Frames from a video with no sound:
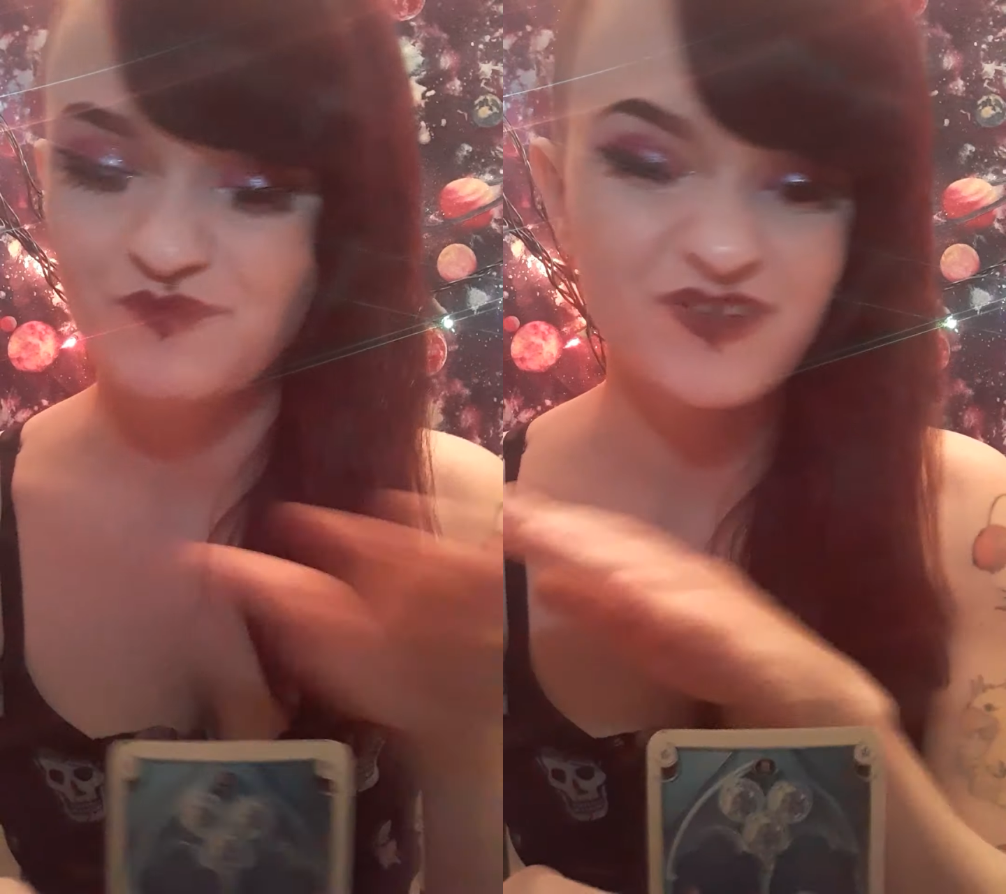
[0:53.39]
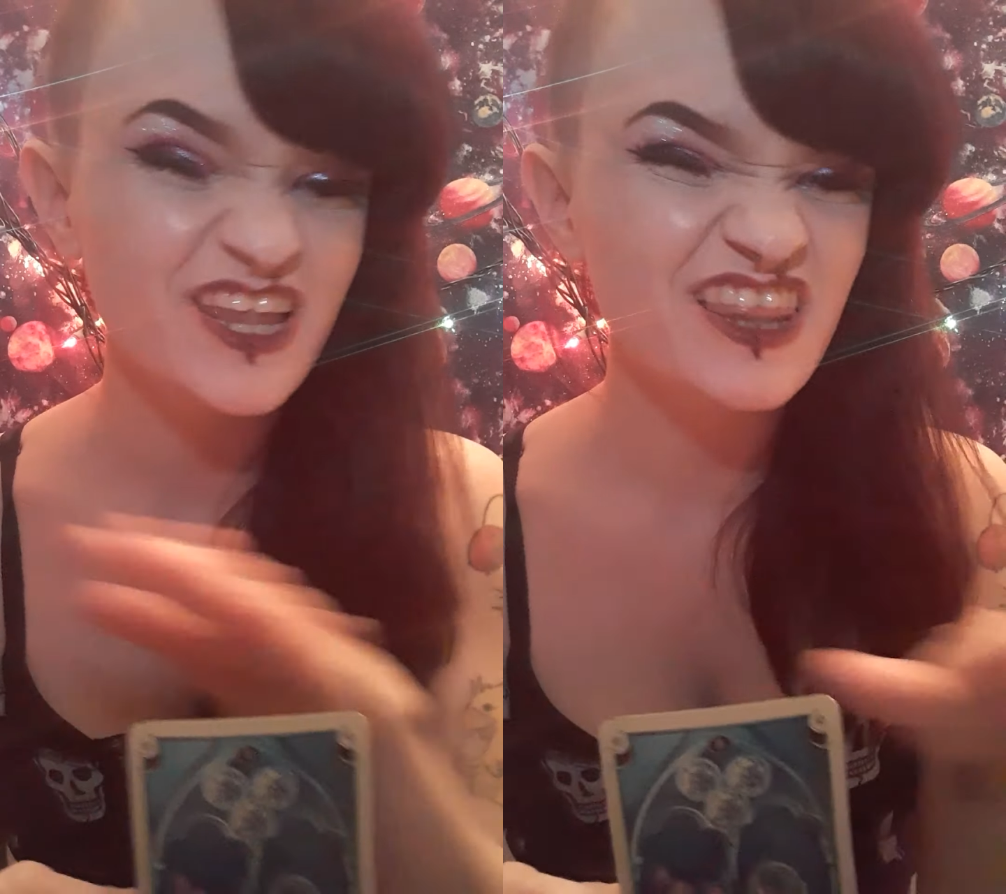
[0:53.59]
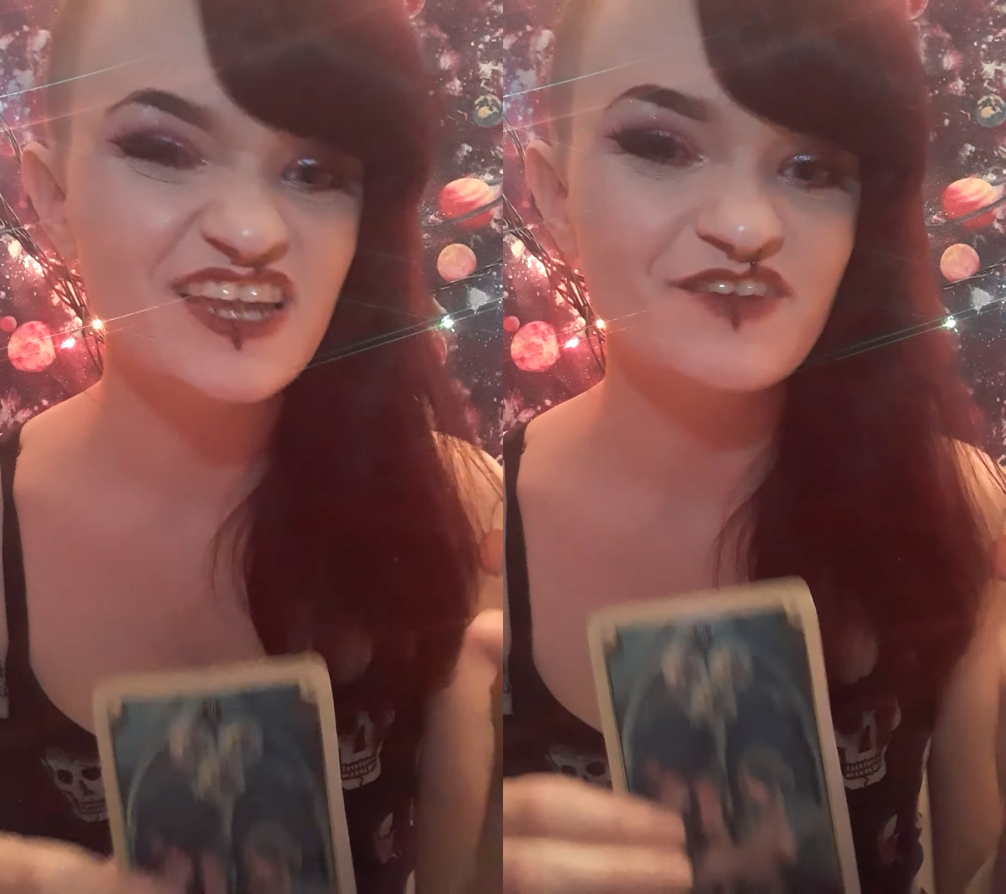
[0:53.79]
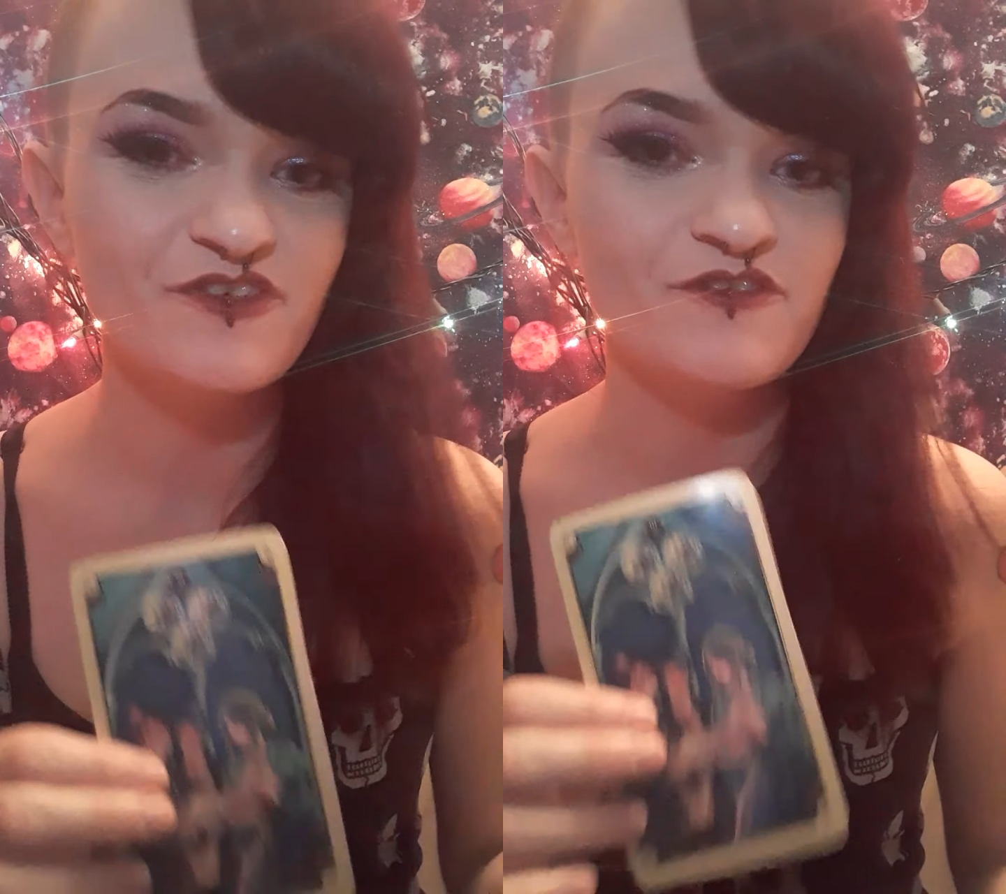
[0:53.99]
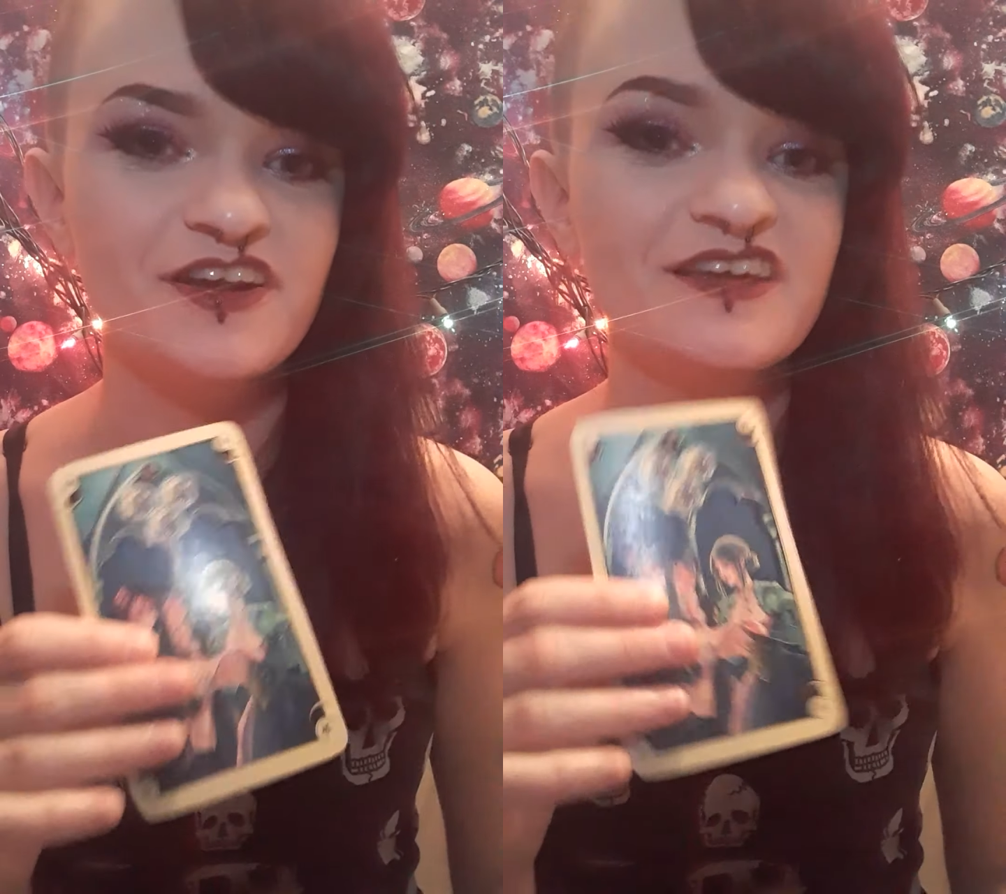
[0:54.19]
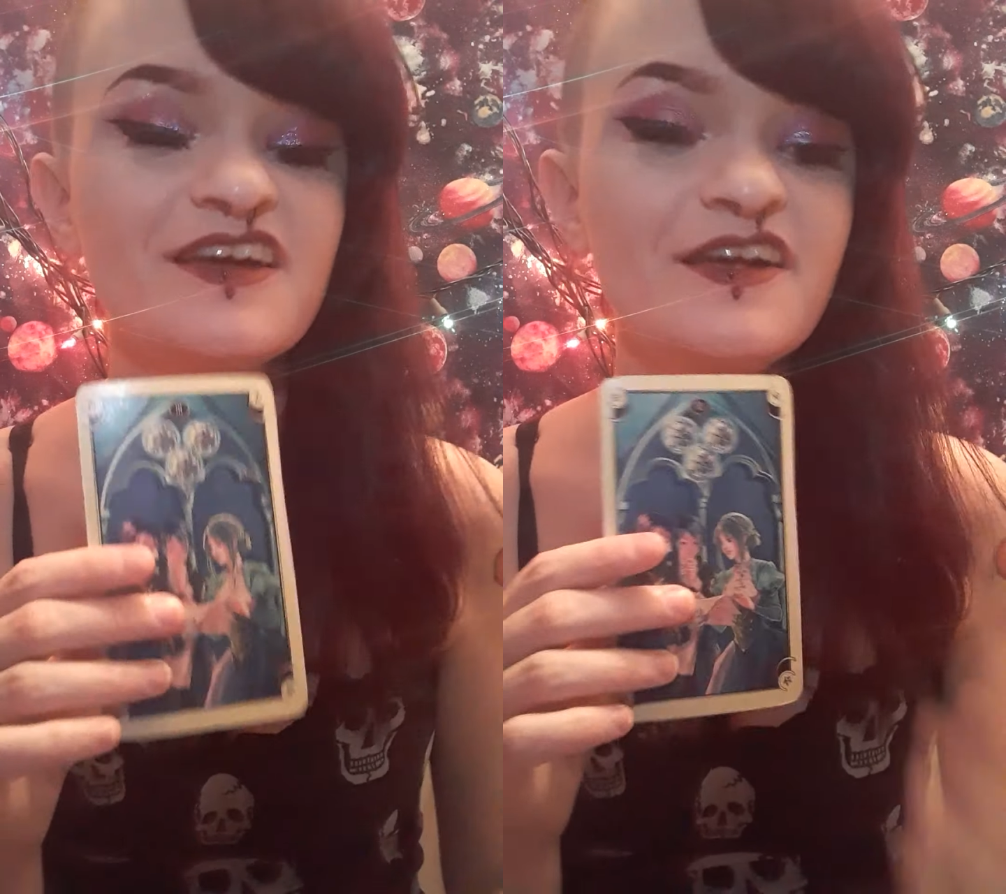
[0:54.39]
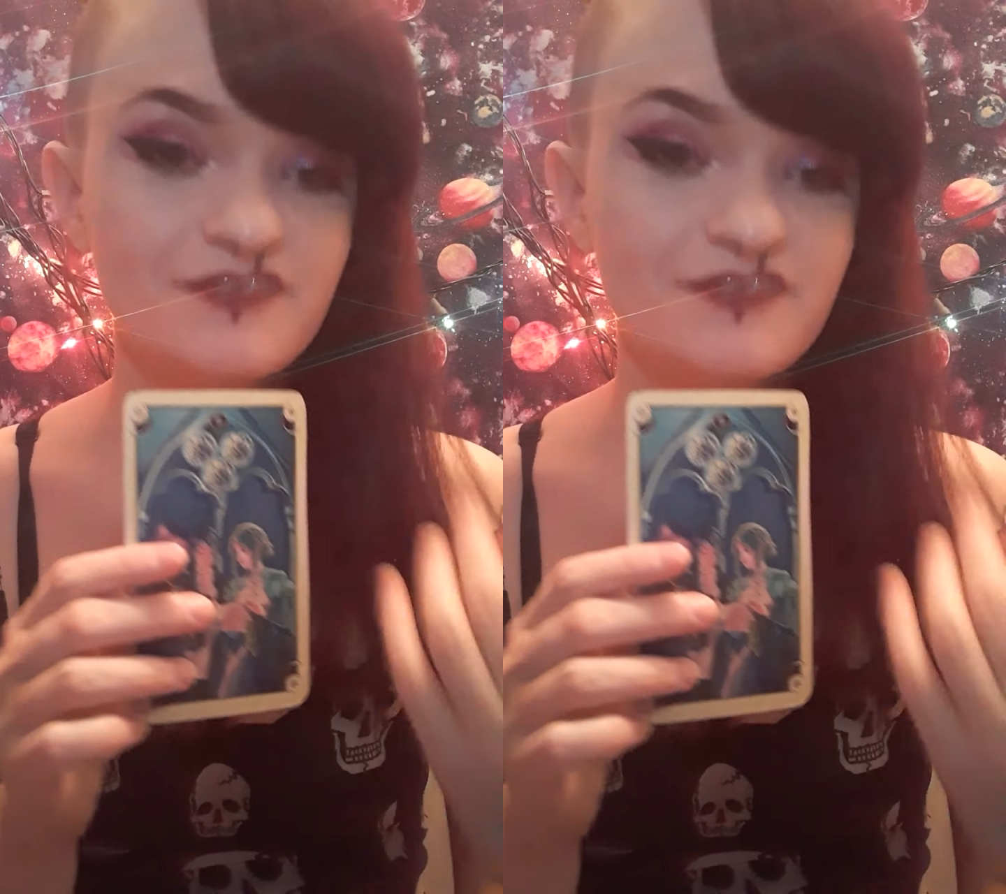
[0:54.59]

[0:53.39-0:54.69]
completely different reading.